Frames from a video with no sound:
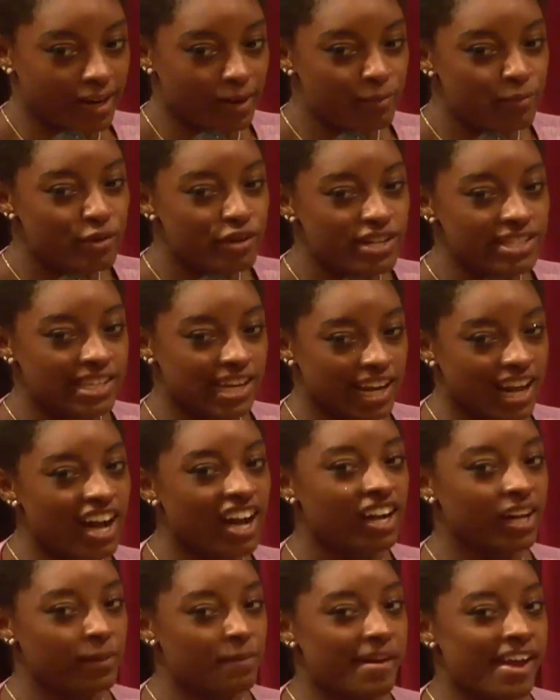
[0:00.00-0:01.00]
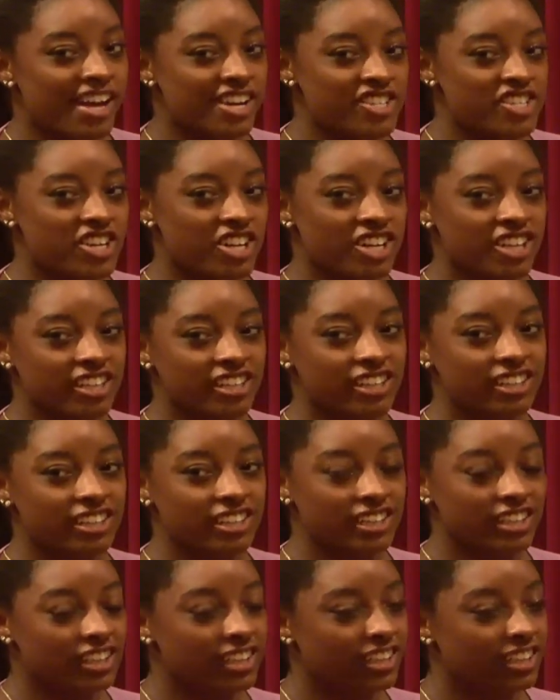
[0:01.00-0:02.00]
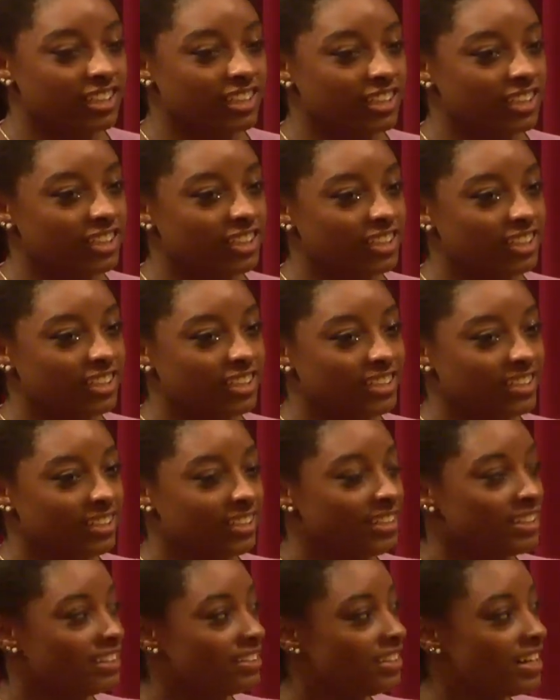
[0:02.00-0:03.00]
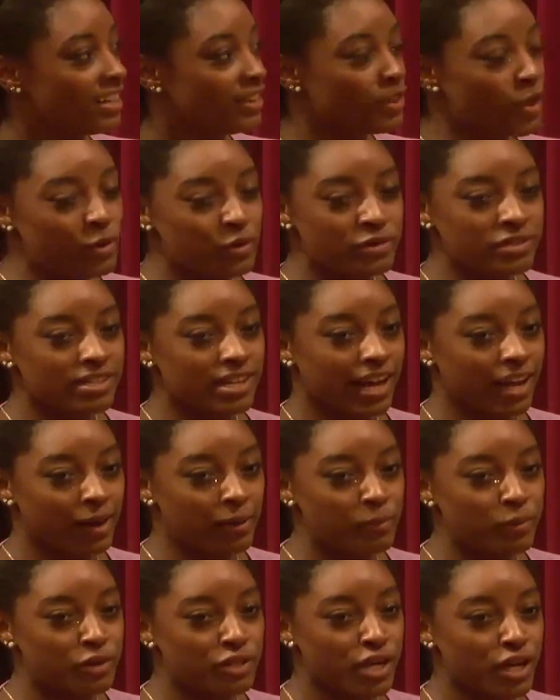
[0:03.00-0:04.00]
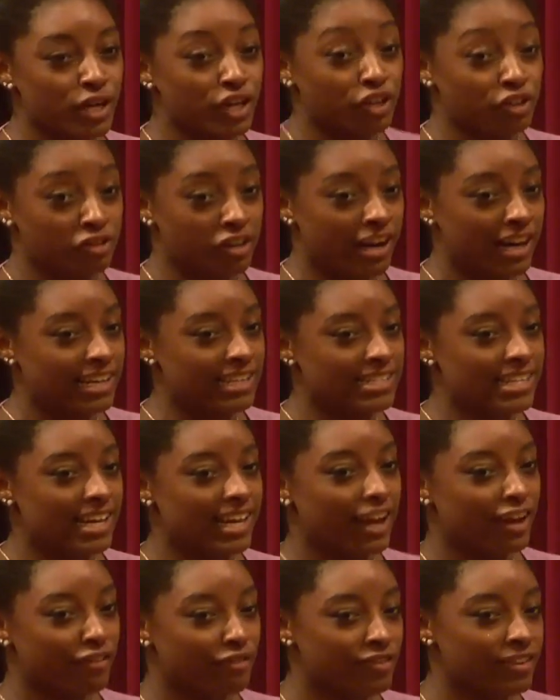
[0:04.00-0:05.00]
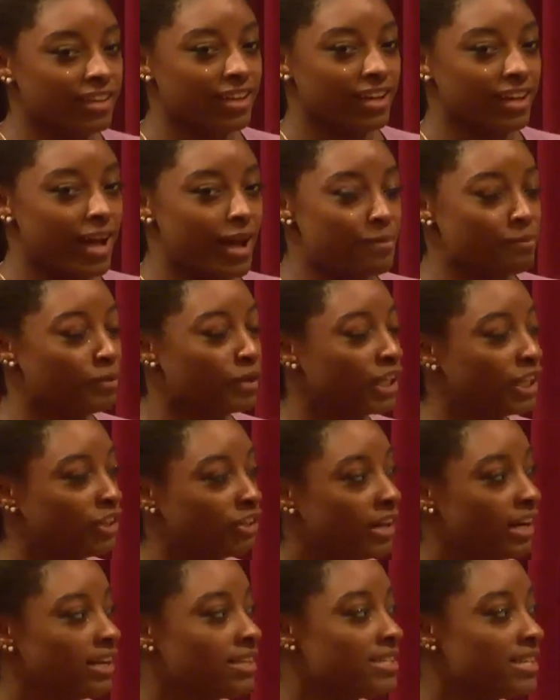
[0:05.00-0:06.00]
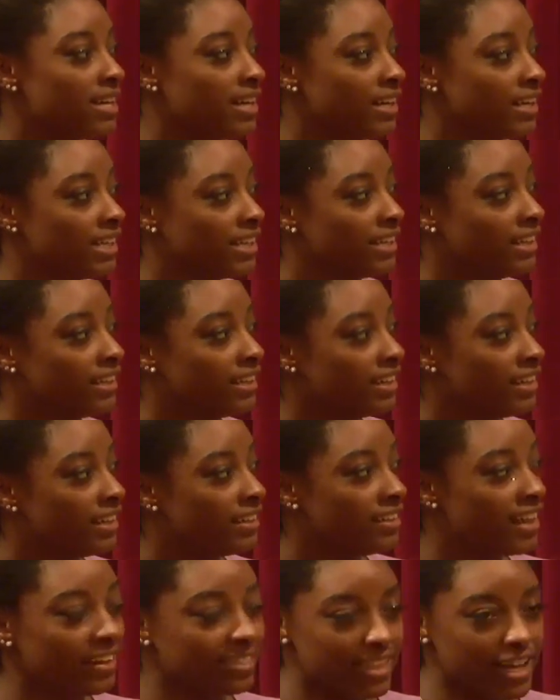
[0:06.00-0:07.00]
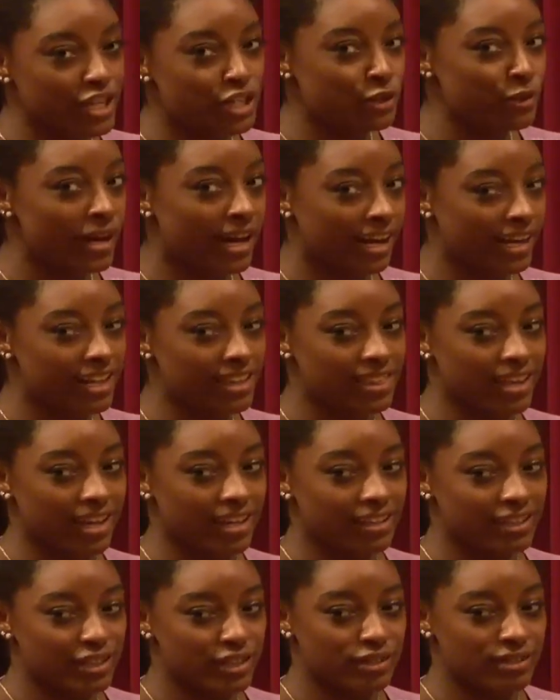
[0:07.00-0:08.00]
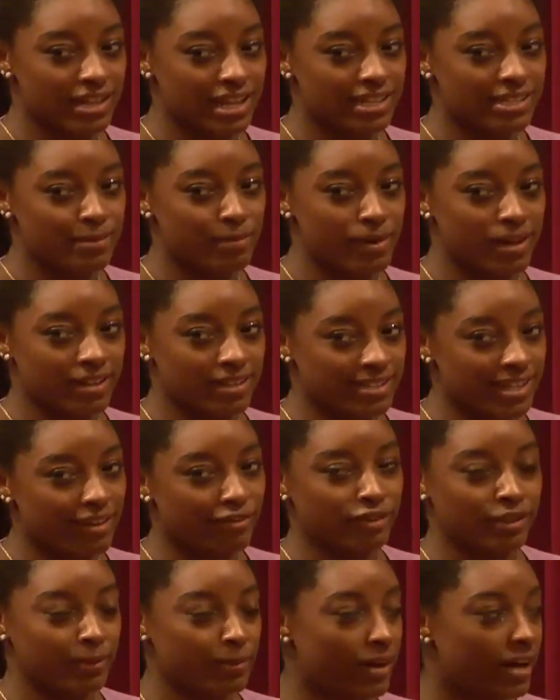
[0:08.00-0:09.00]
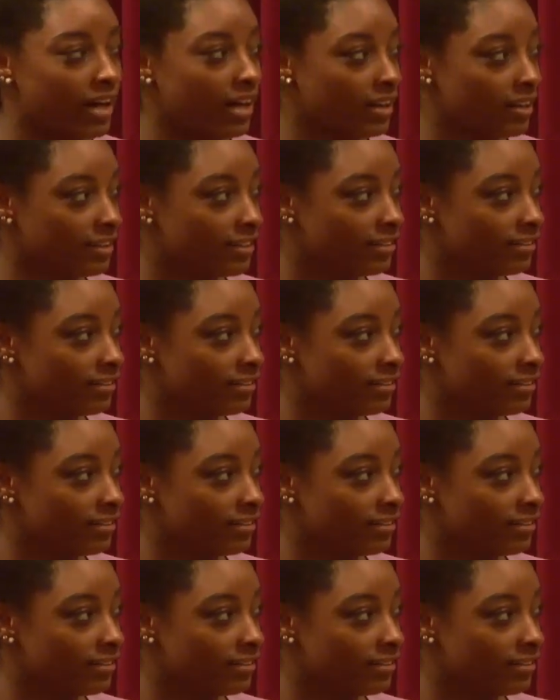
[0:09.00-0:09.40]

animal is like a honey badger. Like those animals are crazy, and I feel like I'm pretty crazy. Like they do anything, so that's my definitely mine.